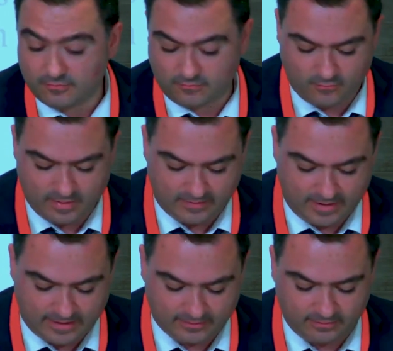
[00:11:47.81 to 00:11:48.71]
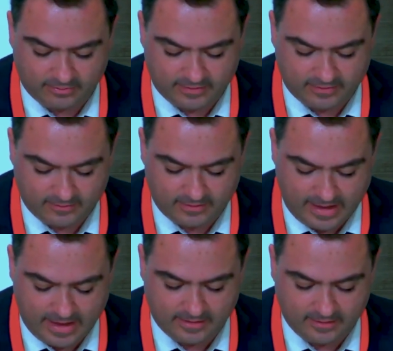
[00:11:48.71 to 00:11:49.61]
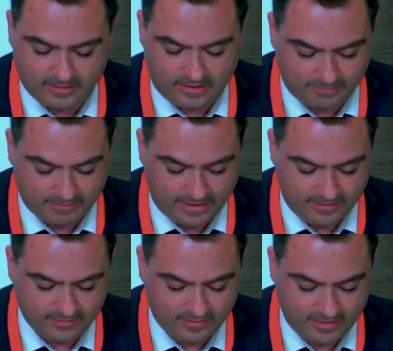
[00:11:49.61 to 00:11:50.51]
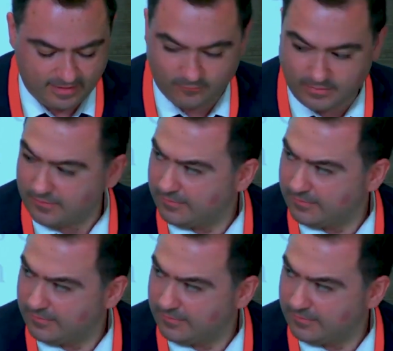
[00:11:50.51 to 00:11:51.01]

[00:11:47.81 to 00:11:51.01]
where Article 33A applies and where,